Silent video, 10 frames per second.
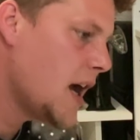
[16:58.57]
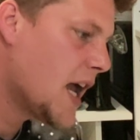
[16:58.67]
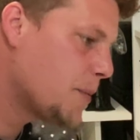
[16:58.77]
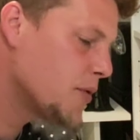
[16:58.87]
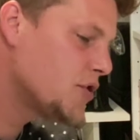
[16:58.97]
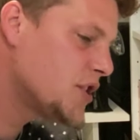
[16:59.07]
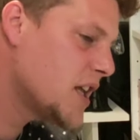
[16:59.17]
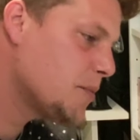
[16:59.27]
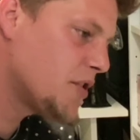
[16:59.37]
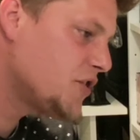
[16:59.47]
I
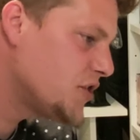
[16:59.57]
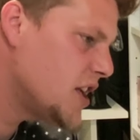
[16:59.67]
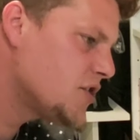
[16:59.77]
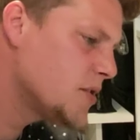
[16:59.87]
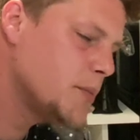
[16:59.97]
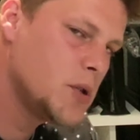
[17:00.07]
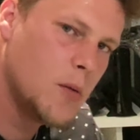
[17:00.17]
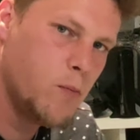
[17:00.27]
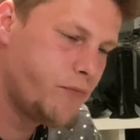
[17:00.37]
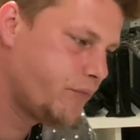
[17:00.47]
appreciate the presentation, but
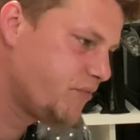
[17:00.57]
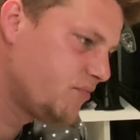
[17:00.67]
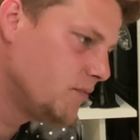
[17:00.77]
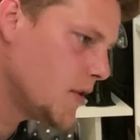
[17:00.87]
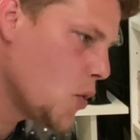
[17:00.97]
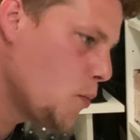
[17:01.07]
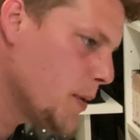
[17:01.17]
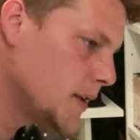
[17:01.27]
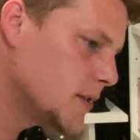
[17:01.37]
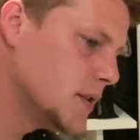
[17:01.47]
nope.
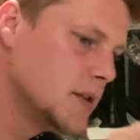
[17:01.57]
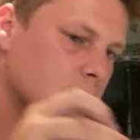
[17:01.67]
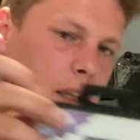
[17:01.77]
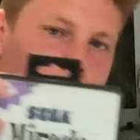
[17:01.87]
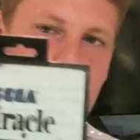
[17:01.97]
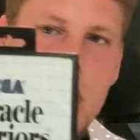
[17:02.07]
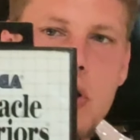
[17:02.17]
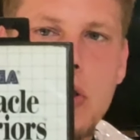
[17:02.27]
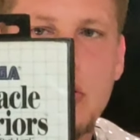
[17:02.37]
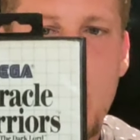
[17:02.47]

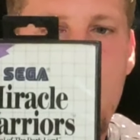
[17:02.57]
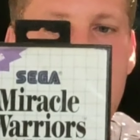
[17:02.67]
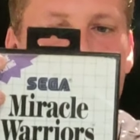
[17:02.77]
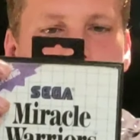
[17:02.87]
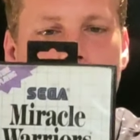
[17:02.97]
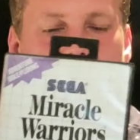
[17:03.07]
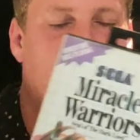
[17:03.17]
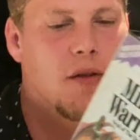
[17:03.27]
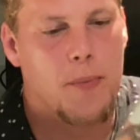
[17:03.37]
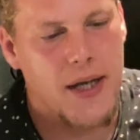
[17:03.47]
Miracle Warriors, a
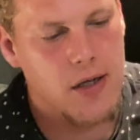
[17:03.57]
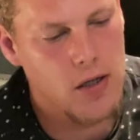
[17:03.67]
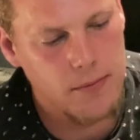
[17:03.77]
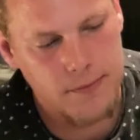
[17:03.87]
recent pickup.